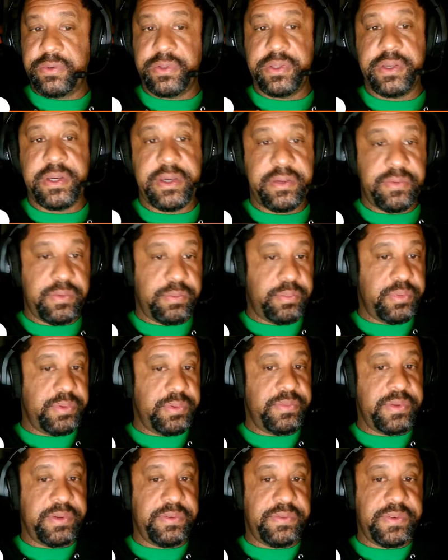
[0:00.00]
my
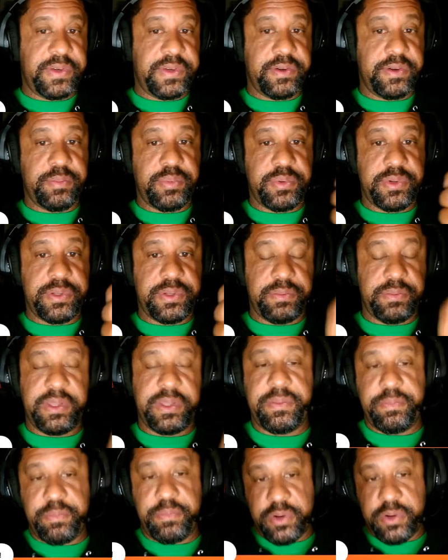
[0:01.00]
permanent thumbprint
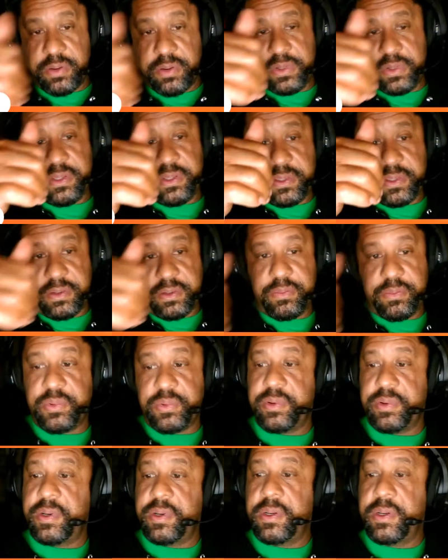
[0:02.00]
on the plane in
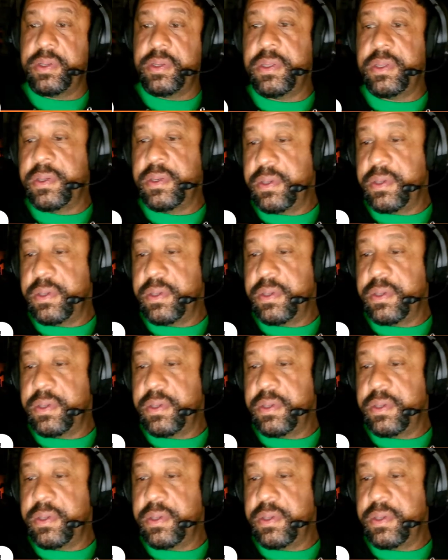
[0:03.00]
one area.